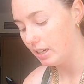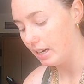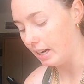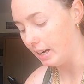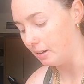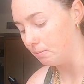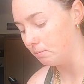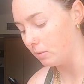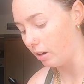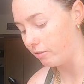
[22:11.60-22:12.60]

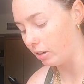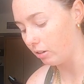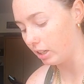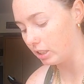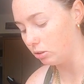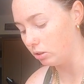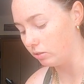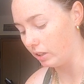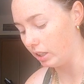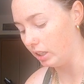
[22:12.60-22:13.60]
I felt like she was
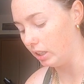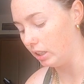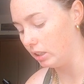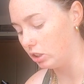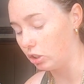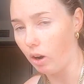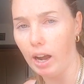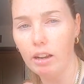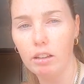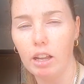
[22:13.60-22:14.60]
very
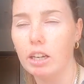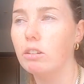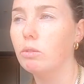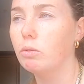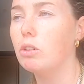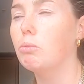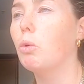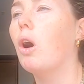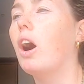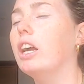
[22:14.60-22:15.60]
shy. Like, from
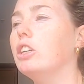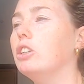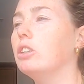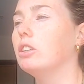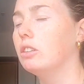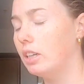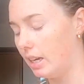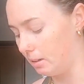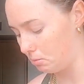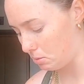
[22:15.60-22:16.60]
what I knew,
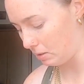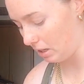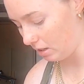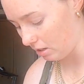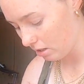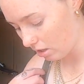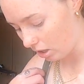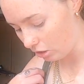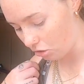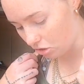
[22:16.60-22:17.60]
Smithy,
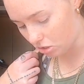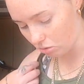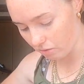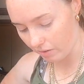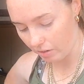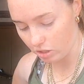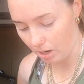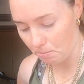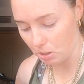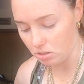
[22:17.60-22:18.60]
I knew she was a very shy
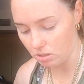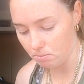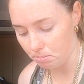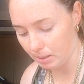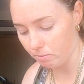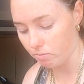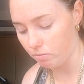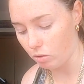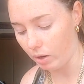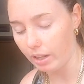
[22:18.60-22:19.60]
person, but
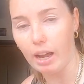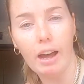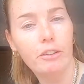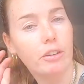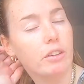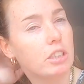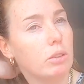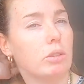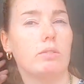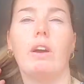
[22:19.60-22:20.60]
throughout the 100 she
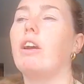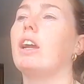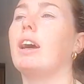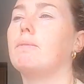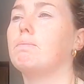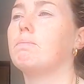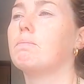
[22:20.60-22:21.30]
was very I